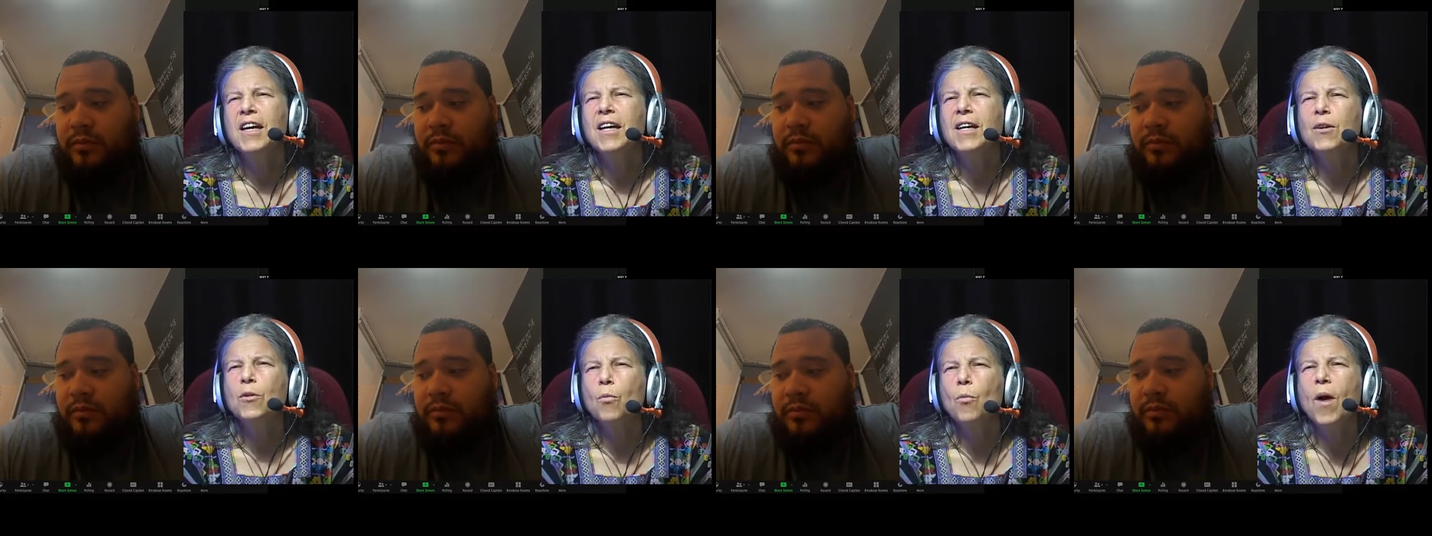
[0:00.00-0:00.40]

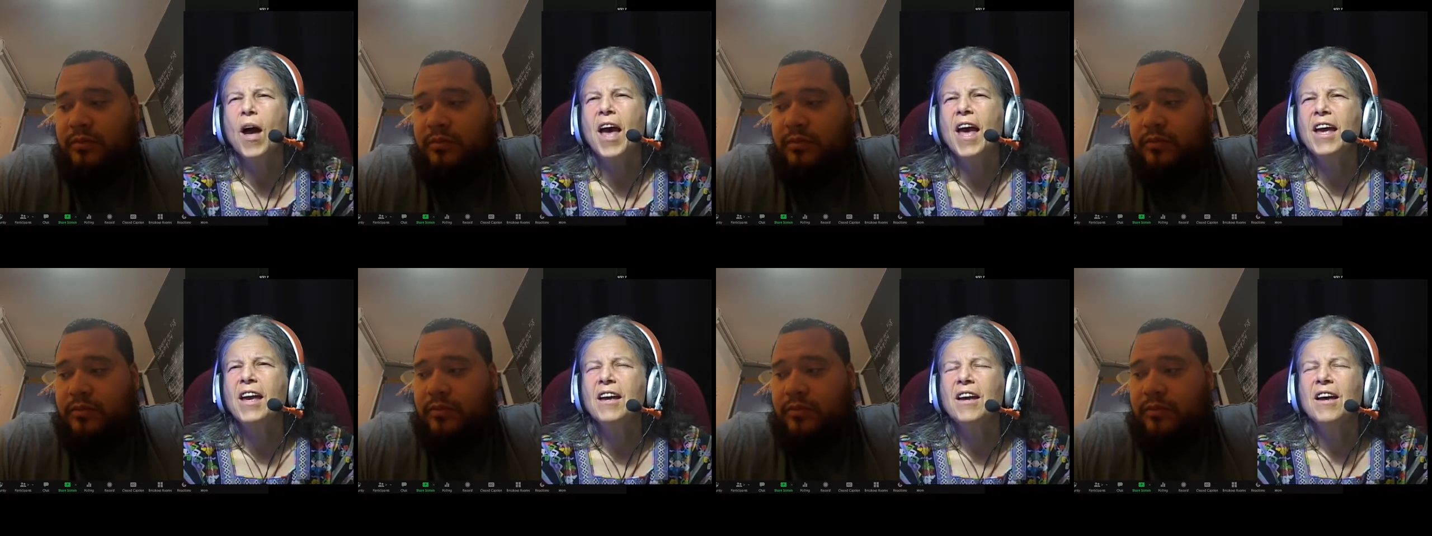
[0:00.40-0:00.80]
Speaker 1: in a
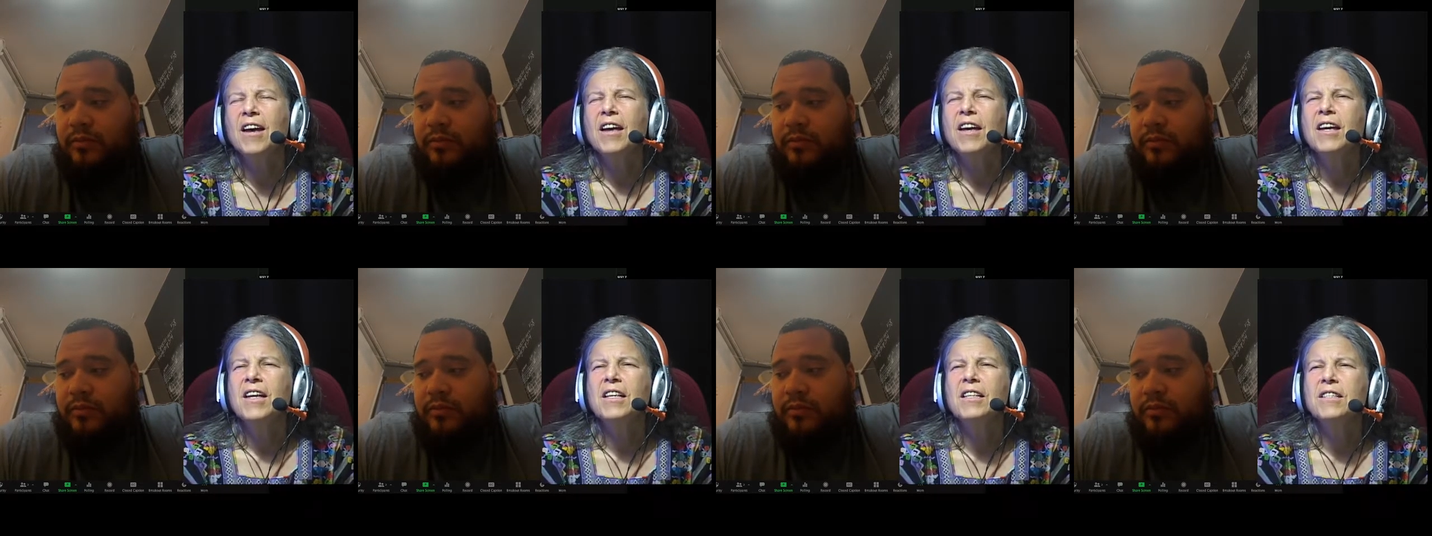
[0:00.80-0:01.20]
way,
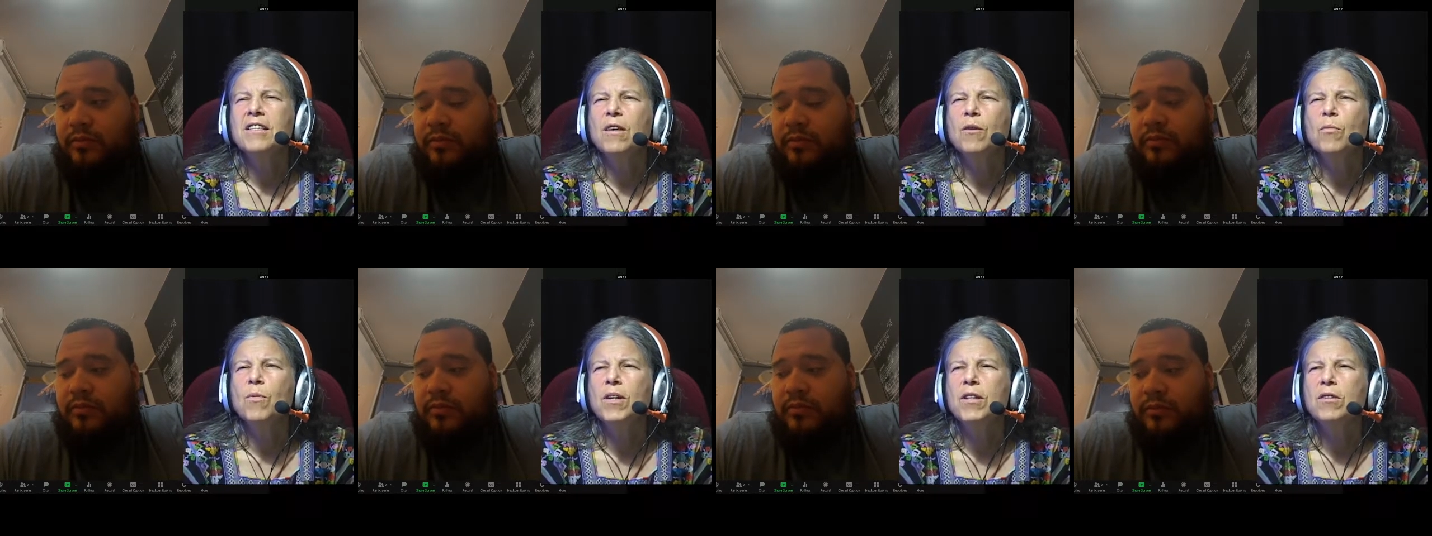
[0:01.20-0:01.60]
is
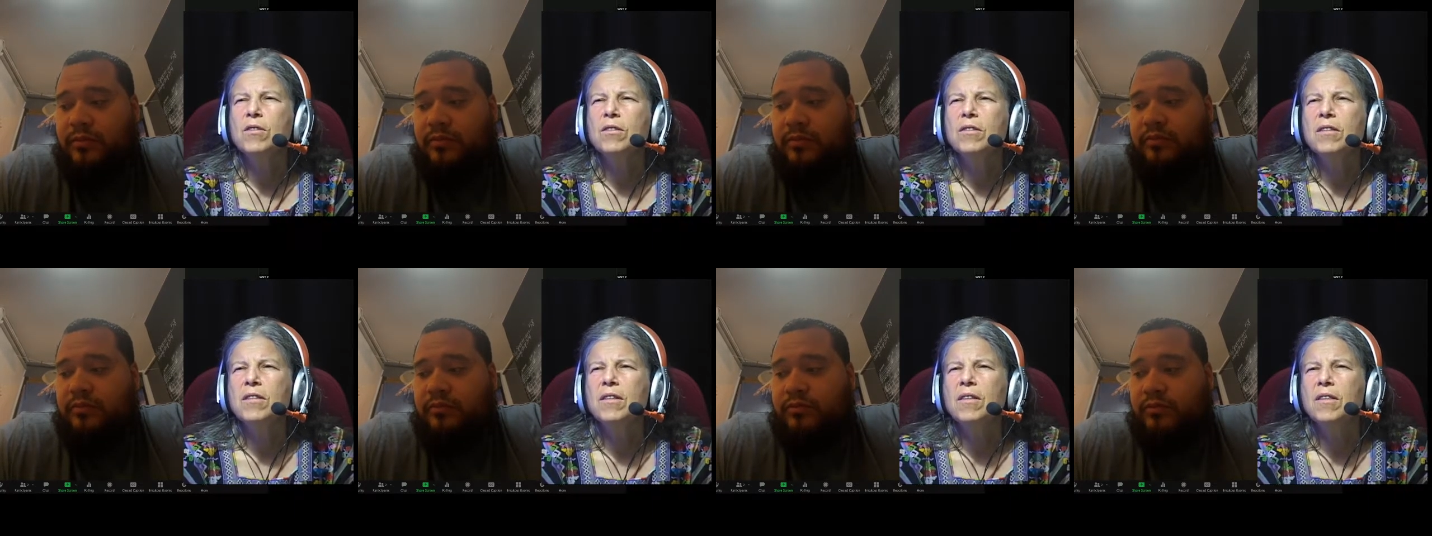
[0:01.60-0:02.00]
that when
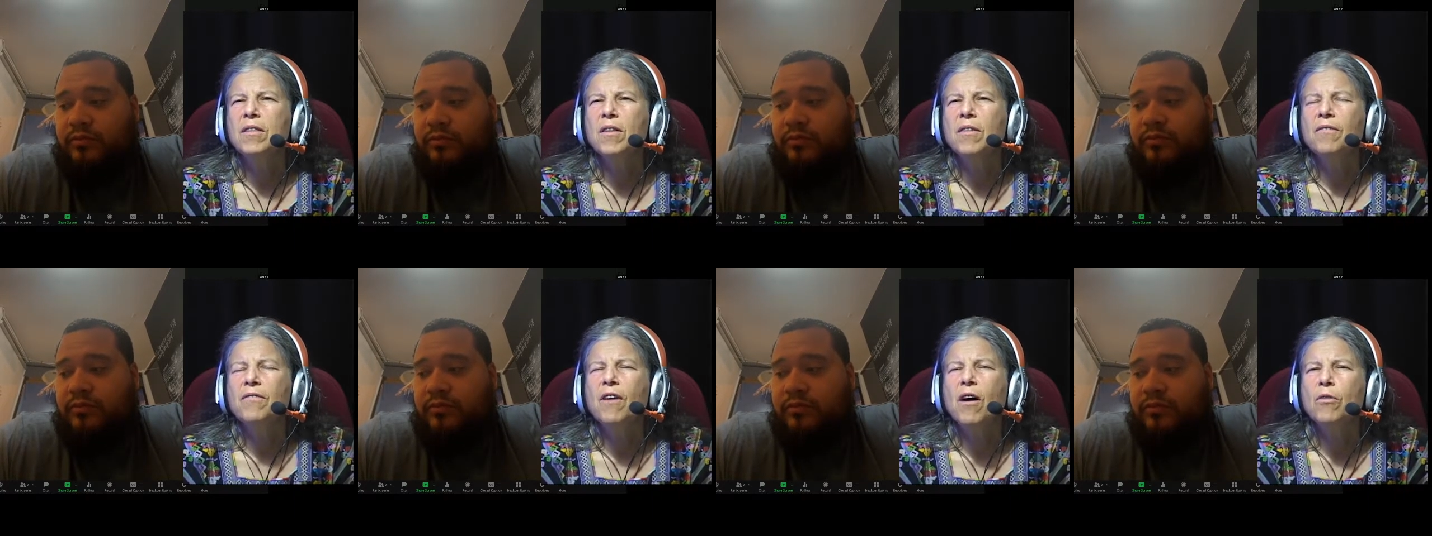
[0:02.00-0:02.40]
you
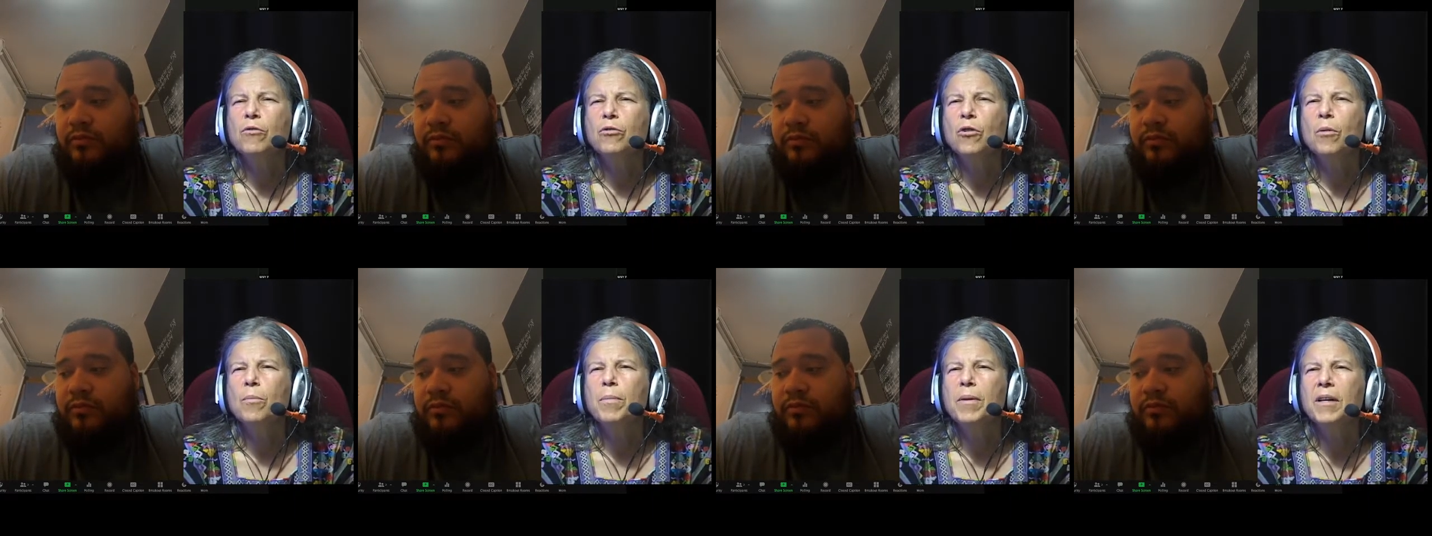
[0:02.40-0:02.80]
the
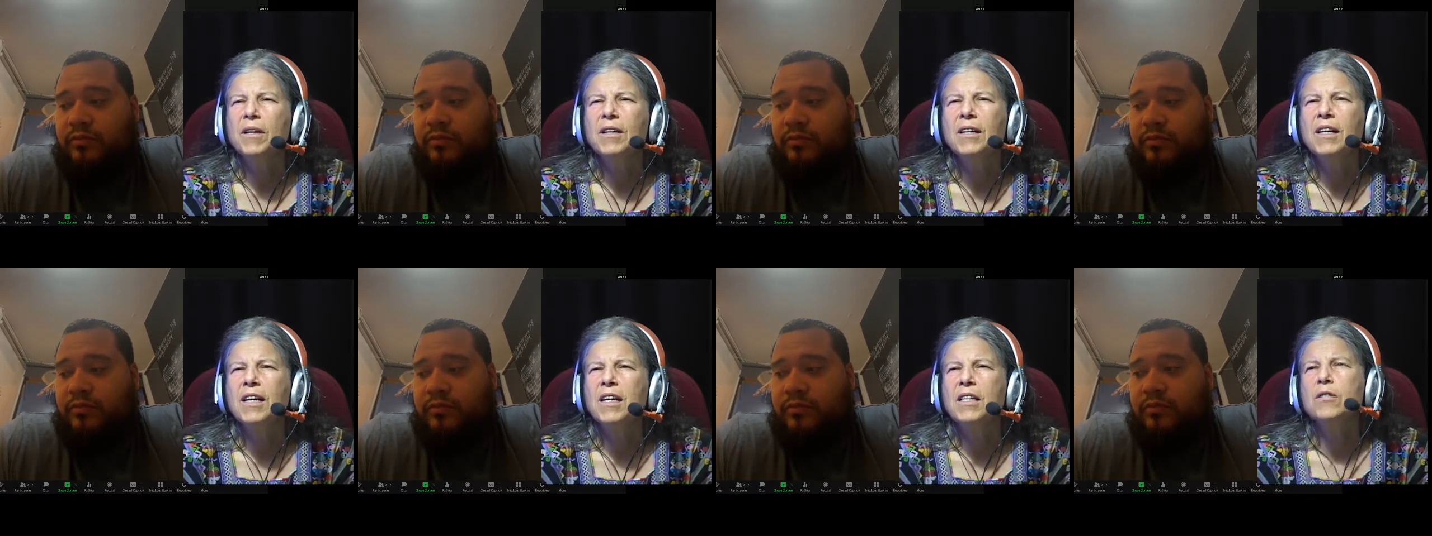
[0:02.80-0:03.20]

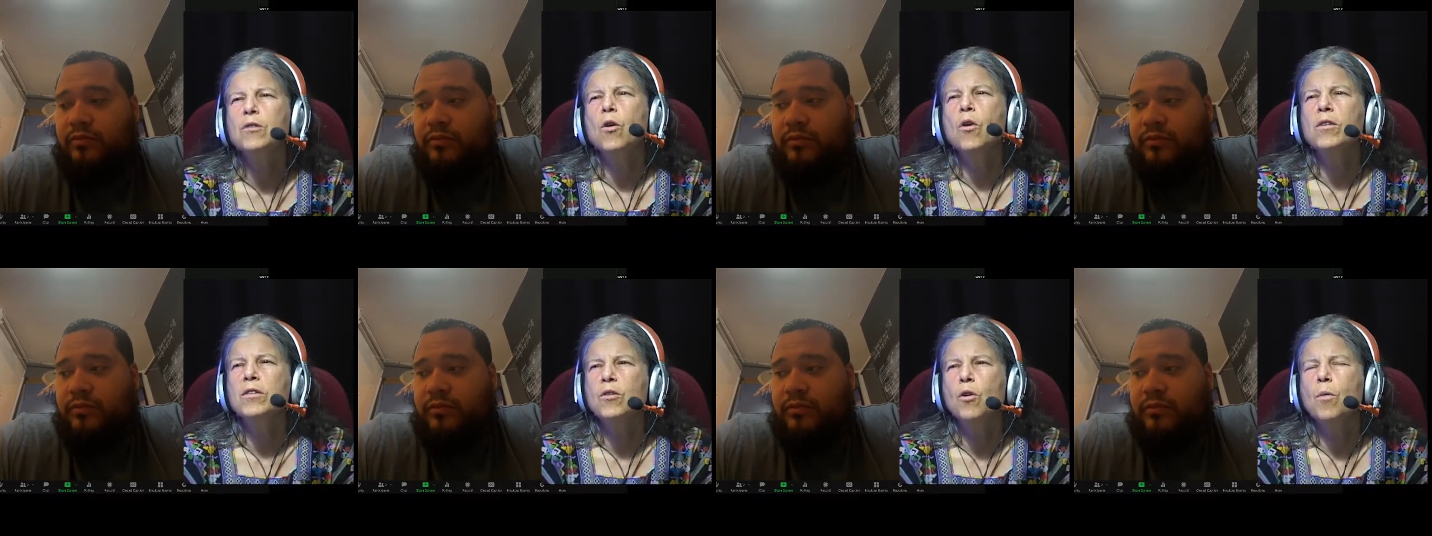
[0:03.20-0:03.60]
vulnerability is
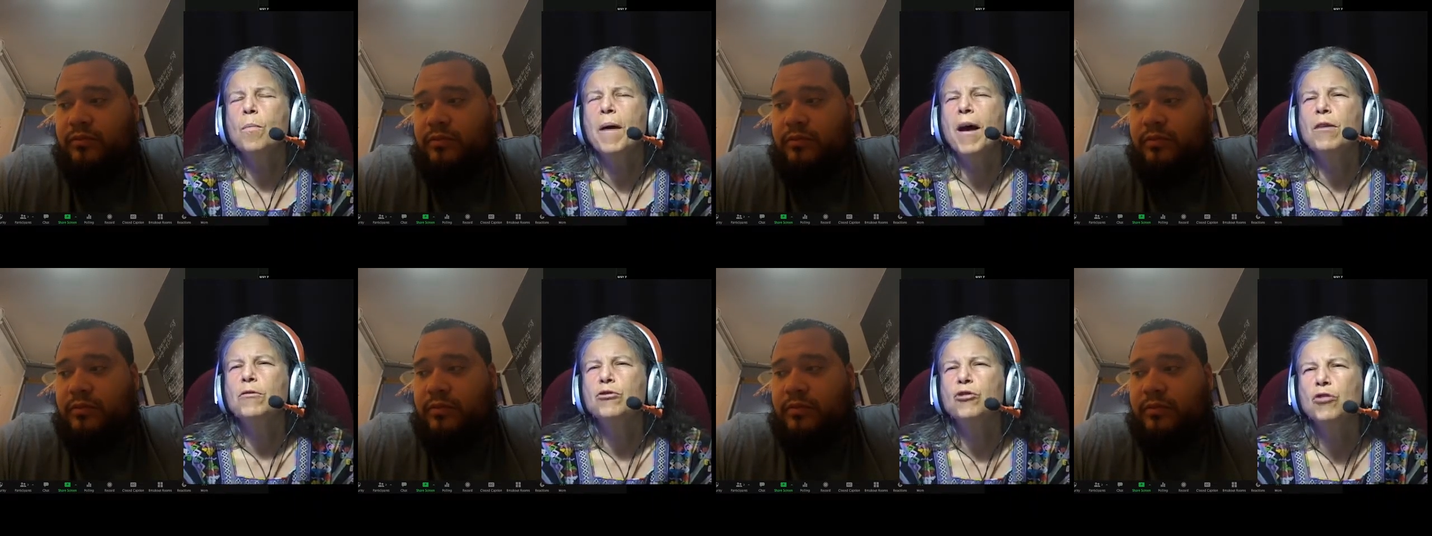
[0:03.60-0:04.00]
also
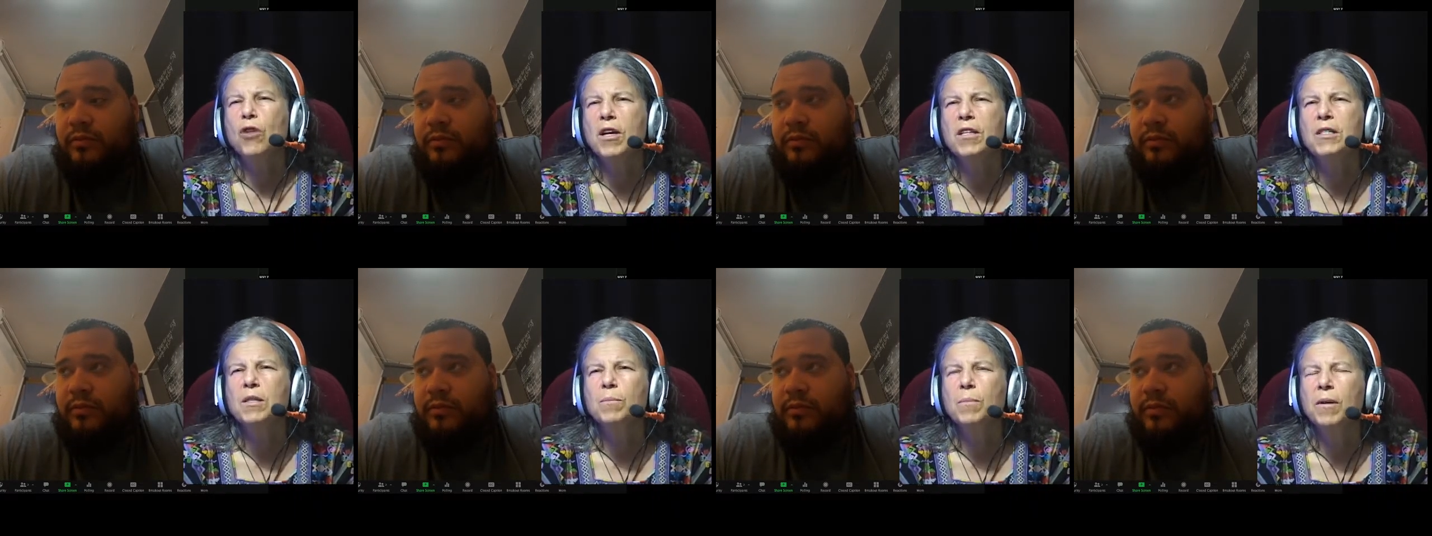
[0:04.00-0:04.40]
about
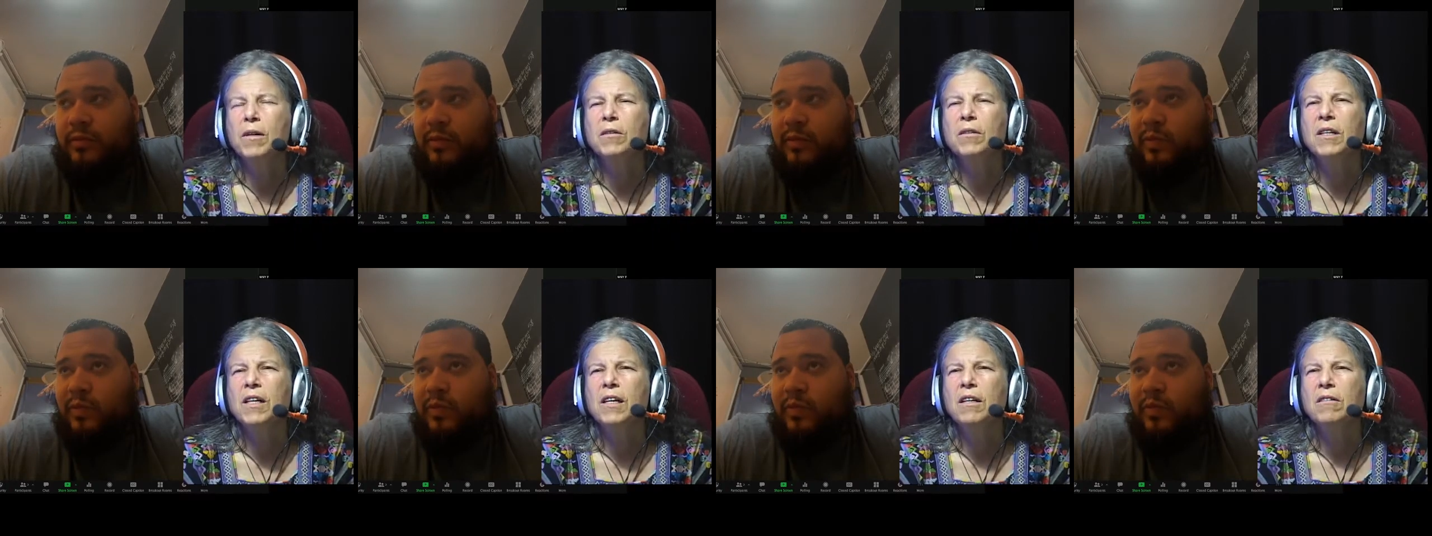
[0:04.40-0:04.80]
trust
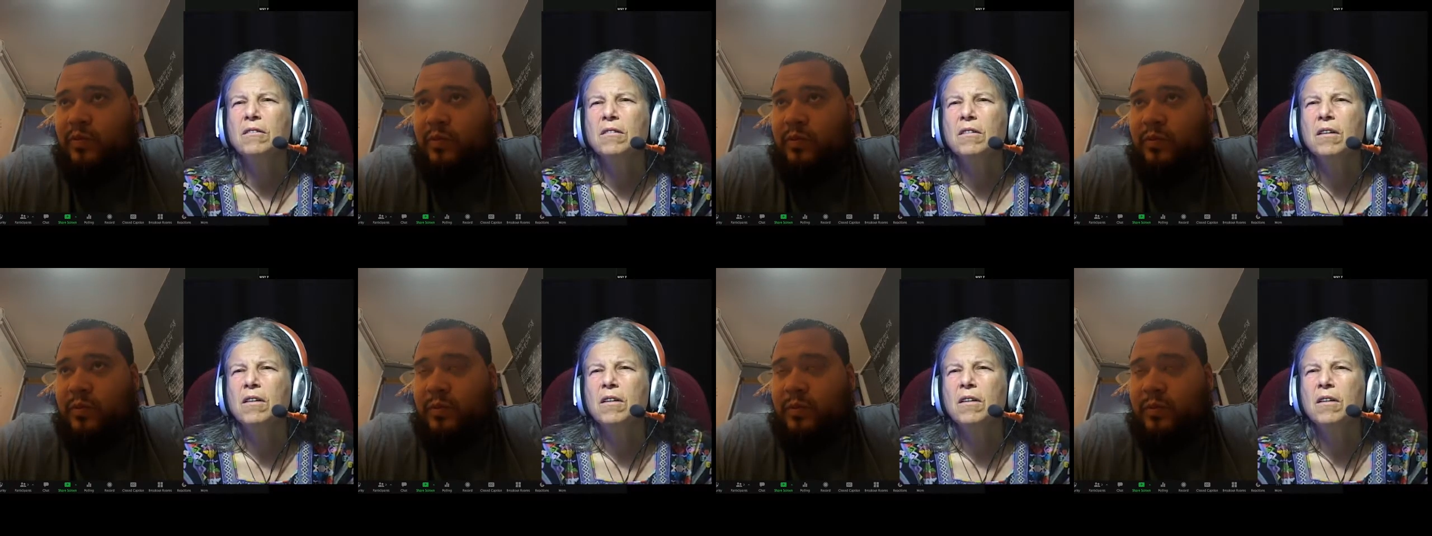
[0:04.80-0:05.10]
building